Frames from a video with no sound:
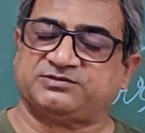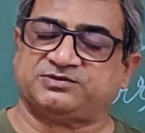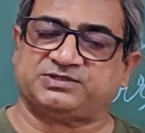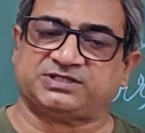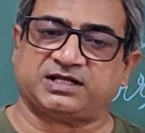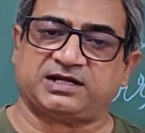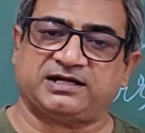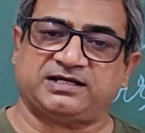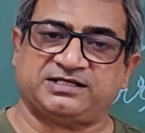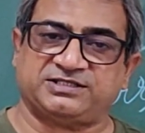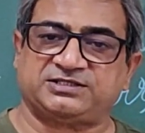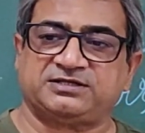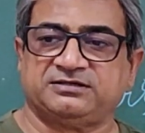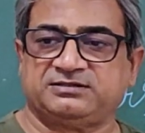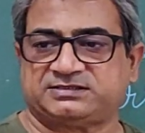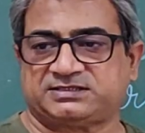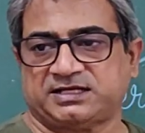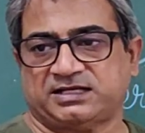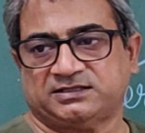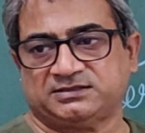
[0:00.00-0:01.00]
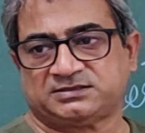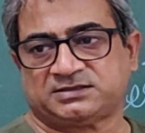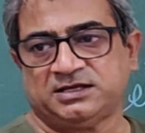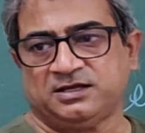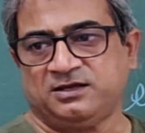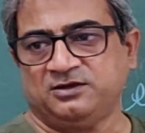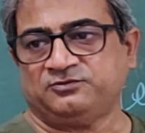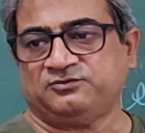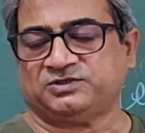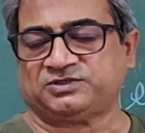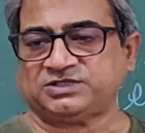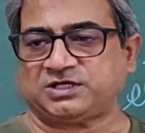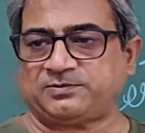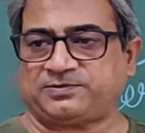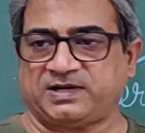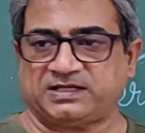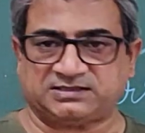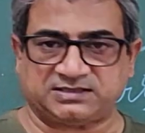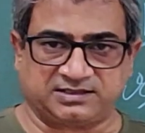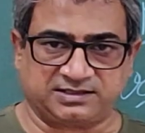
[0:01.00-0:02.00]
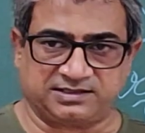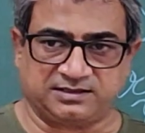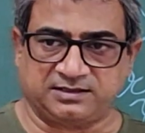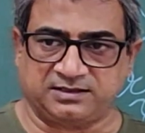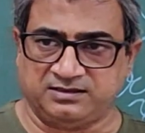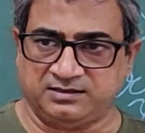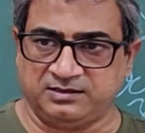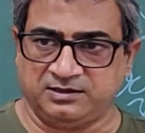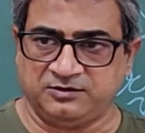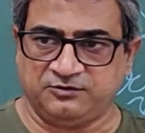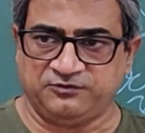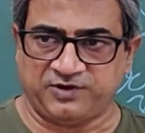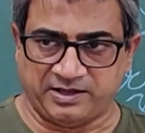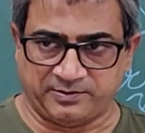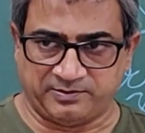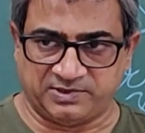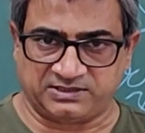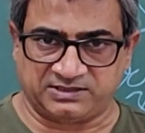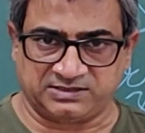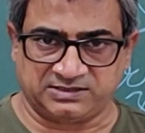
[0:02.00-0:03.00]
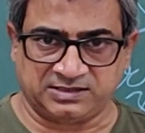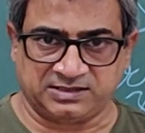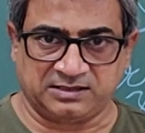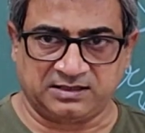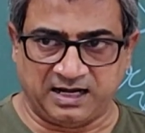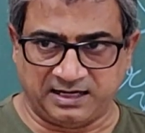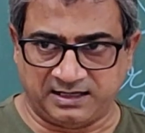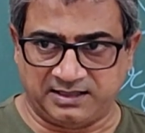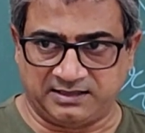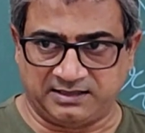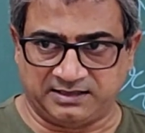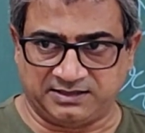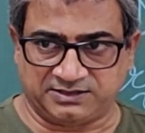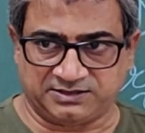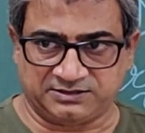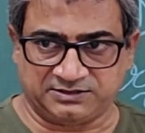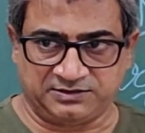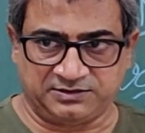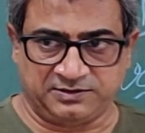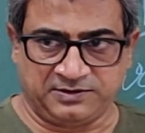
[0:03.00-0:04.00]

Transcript: which are additional cells which are present in the fibrous cartilage,